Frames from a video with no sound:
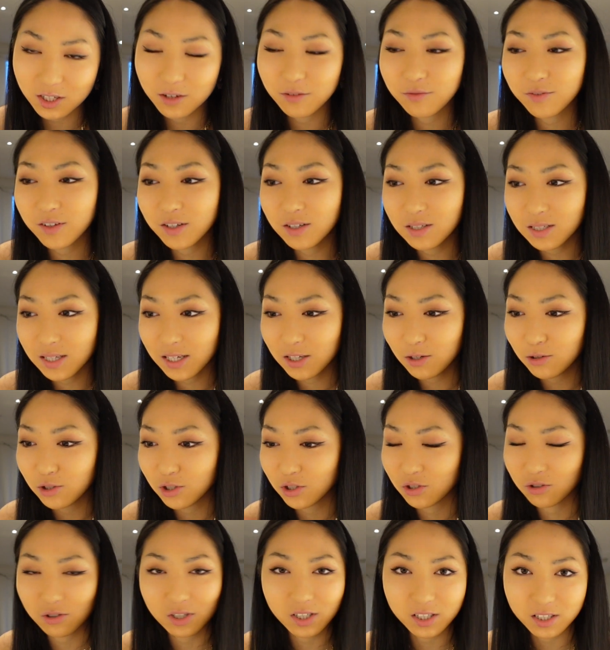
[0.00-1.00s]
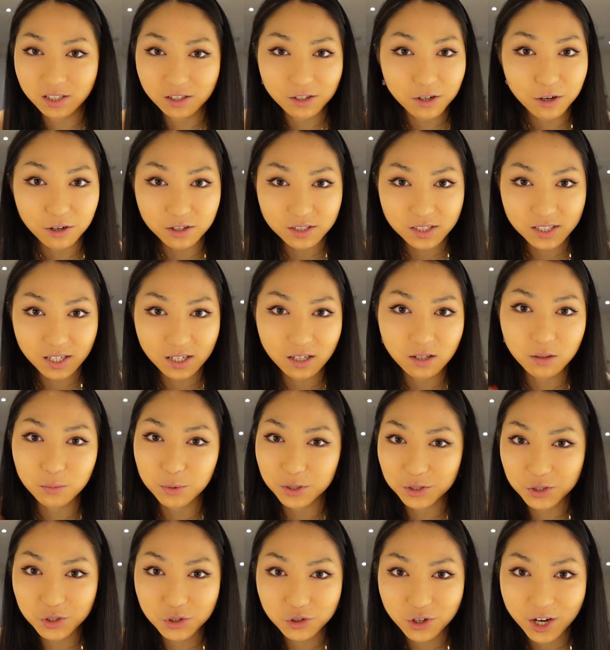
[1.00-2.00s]
It feels like you're just drinking a cocktail
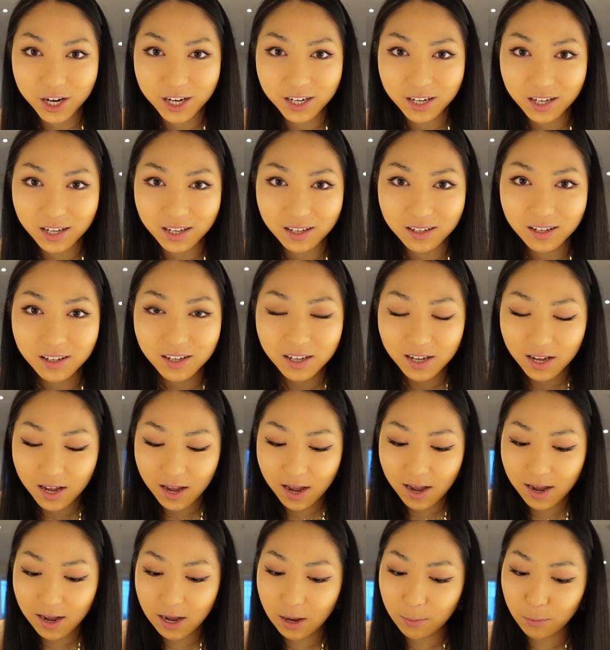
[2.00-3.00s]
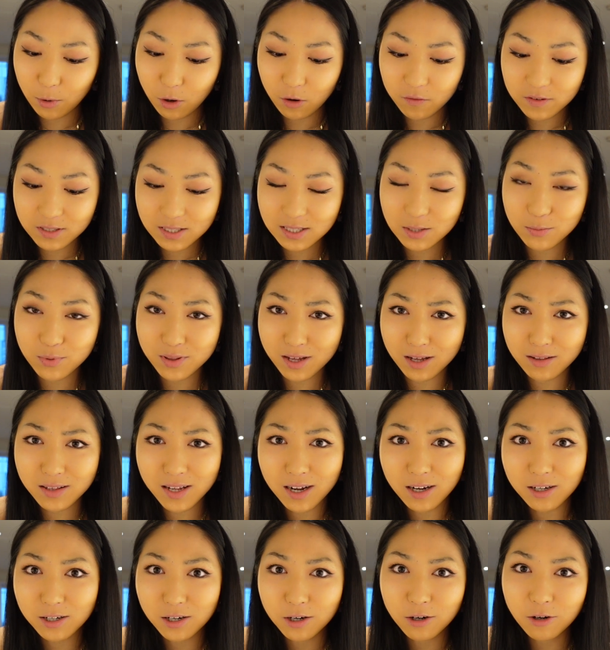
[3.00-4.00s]
whilst training, obviously without the
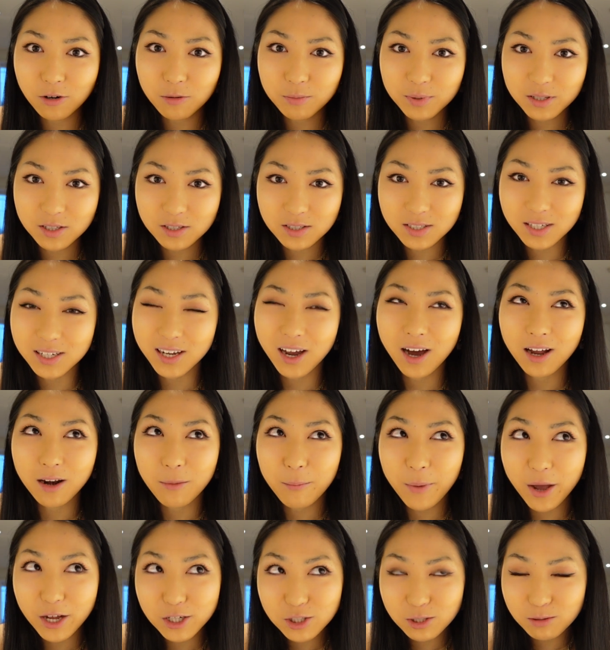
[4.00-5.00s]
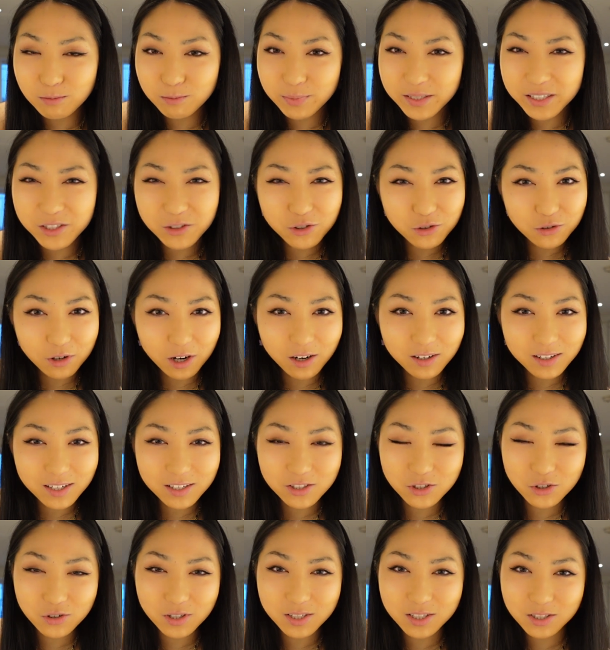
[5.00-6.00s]
alcohol, because I can't imagine being drunk
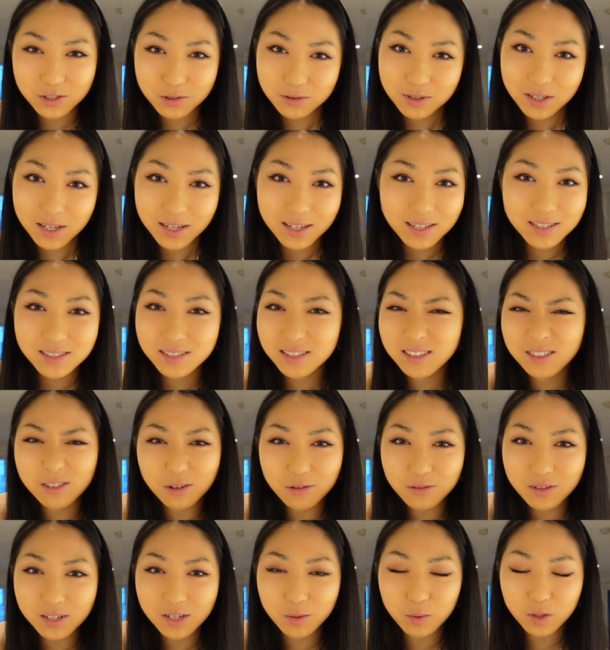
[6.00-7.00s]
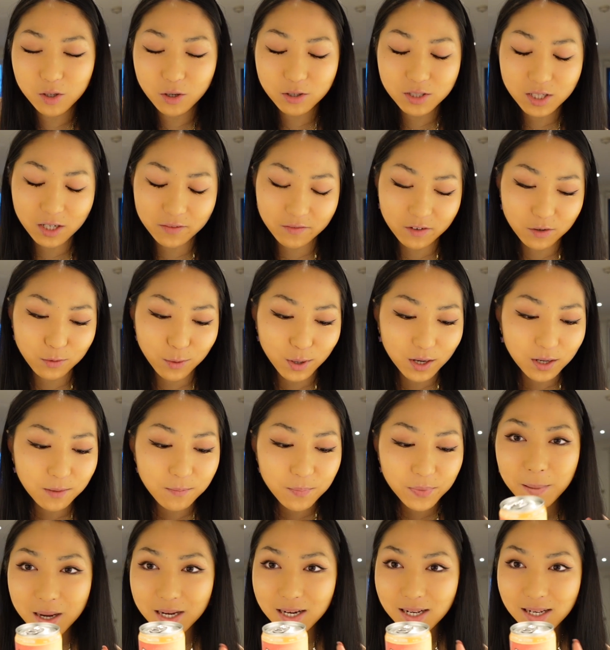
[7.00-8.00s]
and trying to do legs. Don't think it would go down very
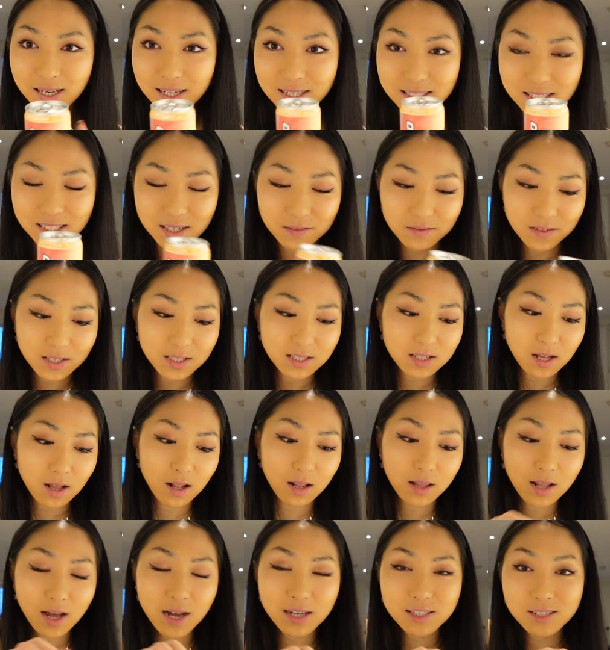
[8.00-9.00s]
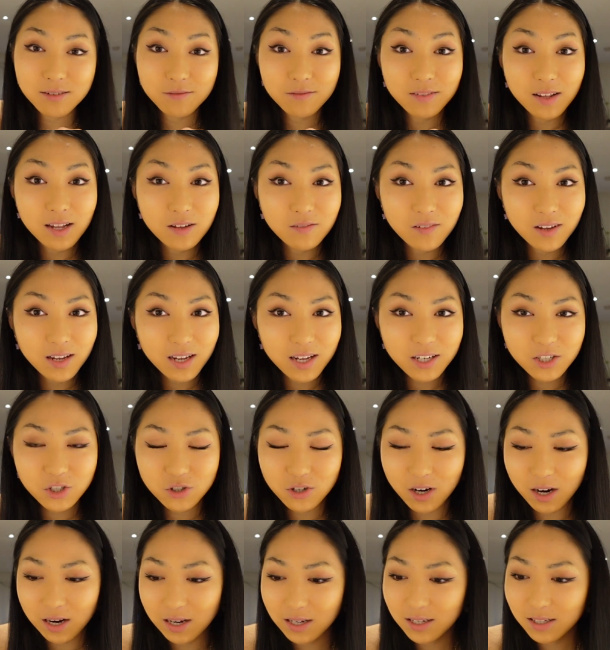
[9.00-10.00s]
well. But let's give this last flavor a
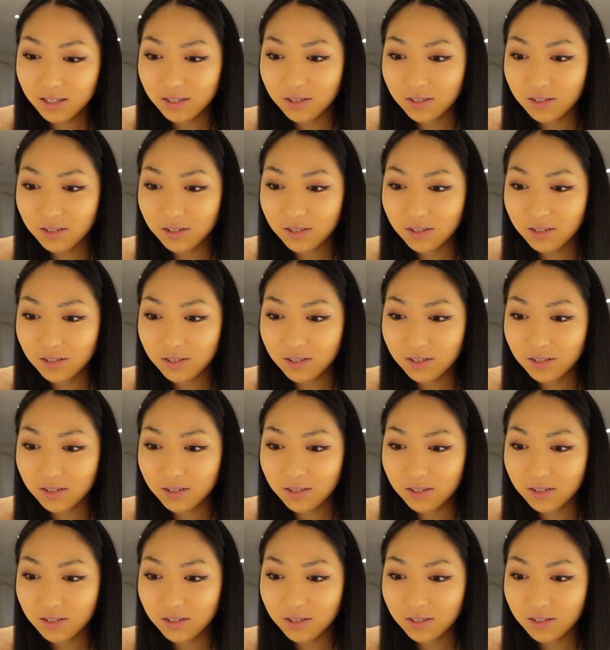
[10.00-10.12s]
try.